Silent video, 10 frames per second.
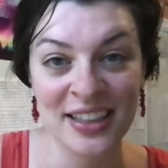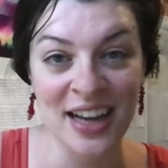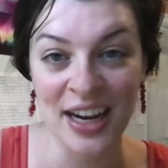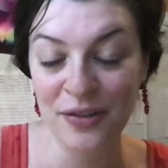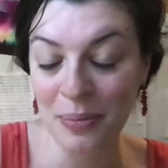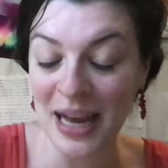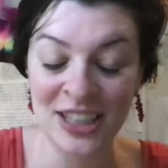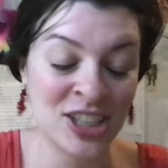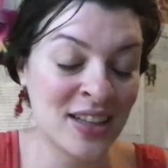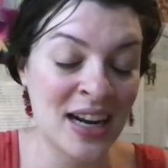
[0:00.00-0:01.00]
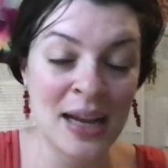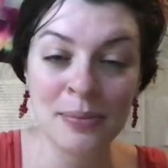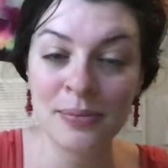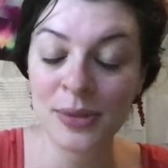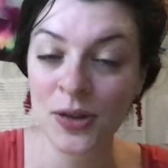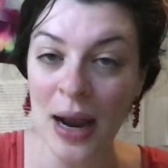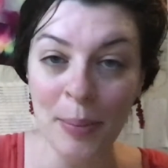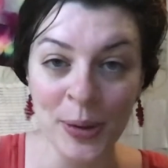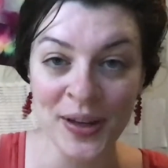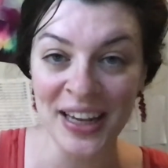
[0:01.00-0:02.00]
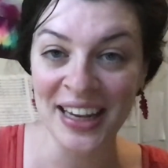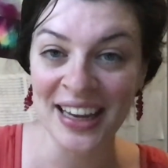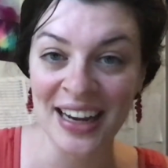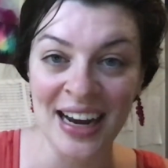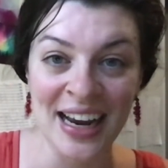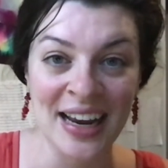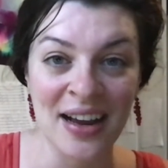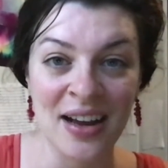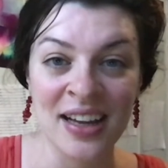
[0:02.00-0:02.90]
kind of imagine that I'm scrapbooking, and I